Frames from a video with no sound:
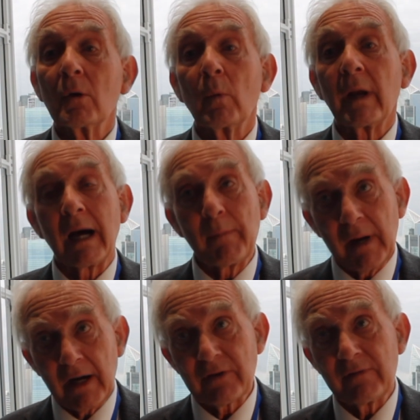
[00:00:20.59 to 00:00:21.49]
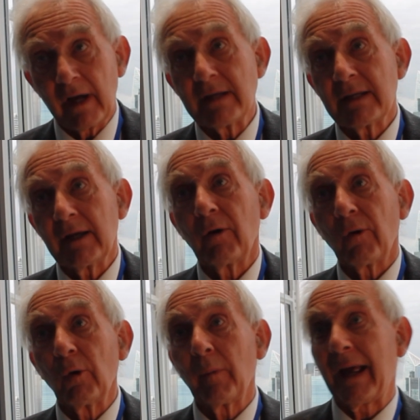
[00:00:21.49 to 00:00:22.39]
We are part of 19
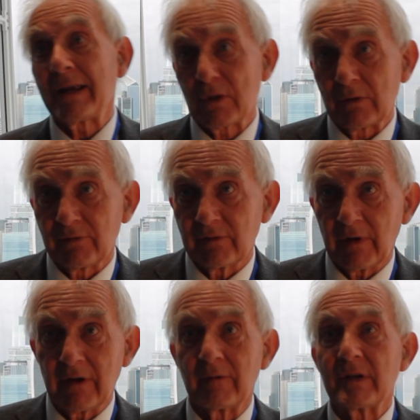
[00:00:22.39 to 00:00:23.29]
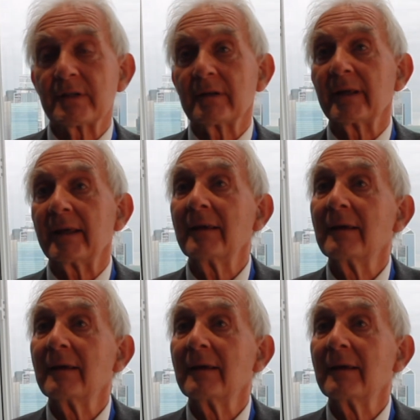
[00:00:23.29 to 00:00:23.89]
Group as of very recently,